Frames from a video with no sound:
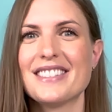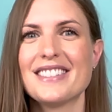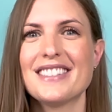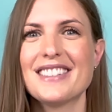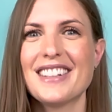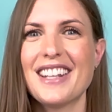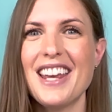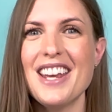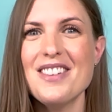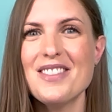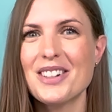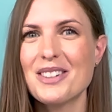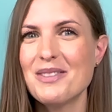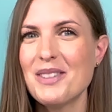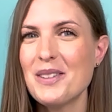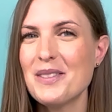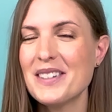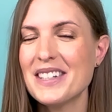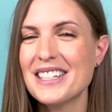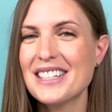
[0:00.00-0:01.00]
Okay, we're
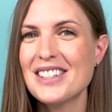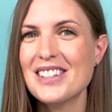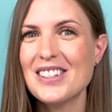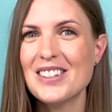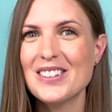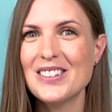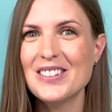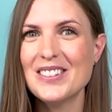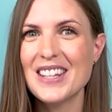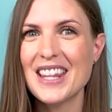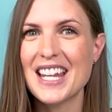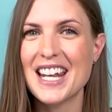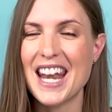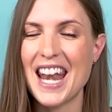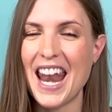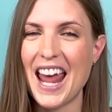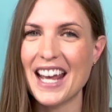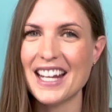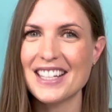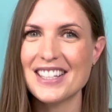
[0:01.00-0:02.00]
moving to the
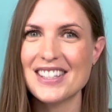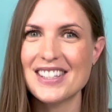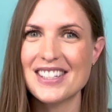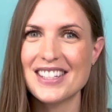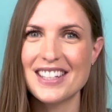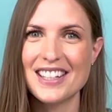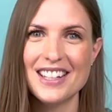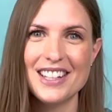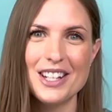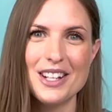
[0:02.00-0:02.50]
next